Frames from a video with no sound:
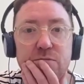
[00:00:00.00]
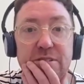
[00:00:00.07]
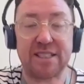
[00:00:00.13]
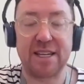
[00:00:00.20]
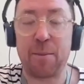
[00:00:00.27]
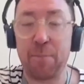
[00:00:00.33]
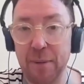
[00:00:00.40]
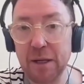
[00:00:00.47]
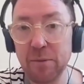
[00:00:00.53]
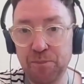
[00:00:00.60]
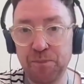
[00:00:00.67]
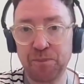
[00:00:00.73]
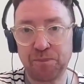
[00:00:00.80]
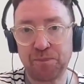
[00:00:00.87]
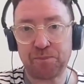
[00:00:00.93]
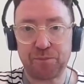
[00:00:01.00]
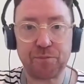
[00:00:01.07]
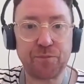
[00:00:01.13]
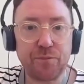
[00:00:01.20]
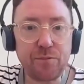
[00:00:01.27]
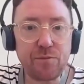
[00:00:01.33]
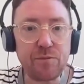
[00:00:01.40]
December
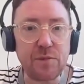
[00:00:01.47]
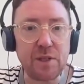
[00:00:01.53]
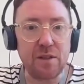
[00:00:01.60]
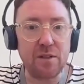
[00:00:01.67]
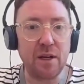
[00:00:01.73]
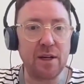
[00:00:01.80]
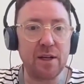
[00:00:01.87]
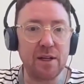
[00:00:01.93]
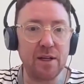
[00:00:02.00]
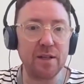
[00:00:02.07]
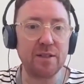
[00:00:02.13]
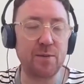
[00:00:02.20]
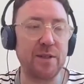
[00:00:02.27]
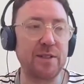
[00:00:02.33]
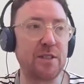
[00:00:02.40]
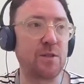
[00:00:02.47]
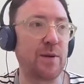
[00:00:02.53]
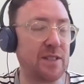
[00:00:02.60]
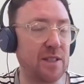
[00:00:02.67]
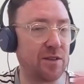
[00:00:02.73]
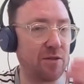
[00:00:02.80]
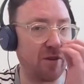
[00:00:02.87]

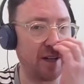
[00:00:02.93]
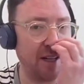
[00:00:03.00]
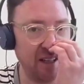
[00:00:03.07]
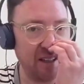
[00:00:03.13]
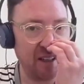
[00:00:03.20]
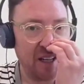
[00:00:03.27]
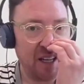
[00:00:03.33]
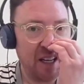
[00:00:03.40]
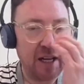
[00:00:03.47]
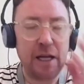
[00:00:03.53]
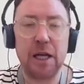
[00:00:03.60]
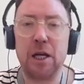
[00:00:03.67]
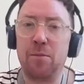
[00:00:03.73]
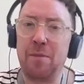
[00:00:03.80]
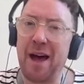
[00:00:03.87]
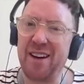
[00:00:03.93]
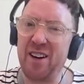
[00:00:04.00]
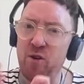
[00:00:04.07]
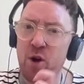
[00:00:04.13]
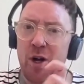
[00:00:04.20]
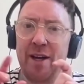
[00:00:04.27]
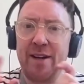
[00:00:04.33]
2023. And I
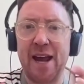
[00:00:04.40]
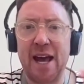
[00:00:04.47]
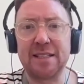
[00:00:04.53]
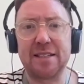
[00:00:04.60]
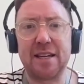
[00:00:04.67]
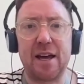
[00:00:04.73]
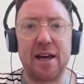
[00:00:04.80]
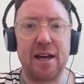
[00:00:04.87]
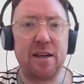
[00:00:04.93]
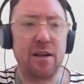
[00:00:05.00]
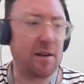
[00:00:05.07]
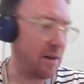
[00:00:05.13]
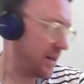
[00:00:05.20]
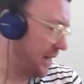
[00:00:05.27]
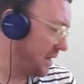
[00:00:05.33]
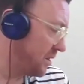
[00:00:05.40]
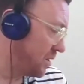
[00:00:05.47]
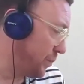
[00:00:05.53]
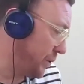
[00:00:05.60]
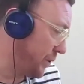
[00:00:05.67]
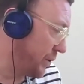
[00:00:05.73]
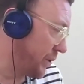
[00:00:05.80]
wrote an essay in the
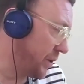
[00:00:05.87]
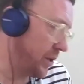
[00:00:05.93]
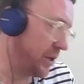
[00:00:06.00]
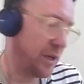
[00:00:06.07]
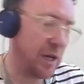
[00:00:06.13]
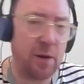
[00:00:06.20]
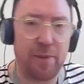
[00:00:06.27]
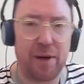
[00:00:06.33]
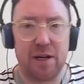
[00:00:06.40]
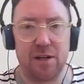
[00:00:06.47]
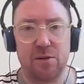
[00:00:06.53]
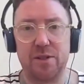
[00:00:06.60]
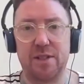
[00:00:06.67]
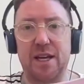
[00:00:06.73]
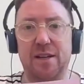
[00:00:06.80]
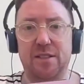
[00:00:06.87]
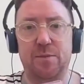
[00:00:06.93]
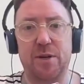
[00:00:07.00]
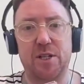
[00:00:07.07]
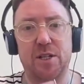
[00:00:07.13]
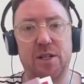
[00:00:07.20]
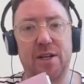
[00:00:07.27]
book about the
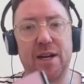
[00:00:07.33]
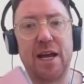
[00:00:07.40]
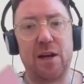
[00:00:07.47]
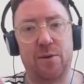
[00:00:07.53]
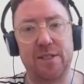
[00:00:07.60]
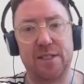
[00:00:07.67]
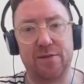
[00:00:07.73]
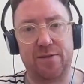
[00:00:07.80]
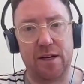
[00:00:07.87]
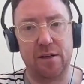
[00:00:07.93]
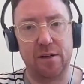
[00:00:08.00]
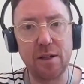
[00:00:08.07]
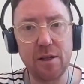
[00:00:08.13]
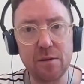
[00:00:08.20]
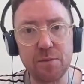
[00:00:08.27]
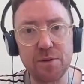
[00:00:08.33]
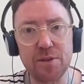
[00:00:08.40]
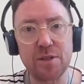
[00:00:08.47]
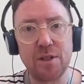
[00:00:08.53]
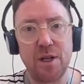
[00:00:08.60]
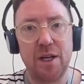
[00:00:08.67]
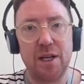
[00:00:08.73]
exhibition and how it
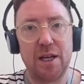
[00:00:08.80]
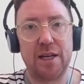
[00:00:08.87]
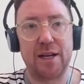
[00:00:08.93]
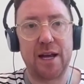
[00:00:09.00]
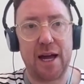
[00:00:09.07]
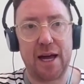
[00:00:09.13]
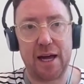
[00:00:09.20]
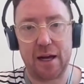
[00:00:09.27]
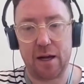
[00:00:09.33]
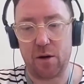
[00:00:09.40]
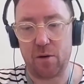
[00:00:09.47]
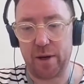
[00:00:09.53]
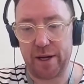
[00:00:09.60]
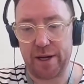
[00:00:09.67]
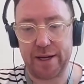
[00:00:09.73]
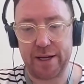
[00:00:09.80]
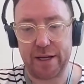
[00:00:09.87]
developed and how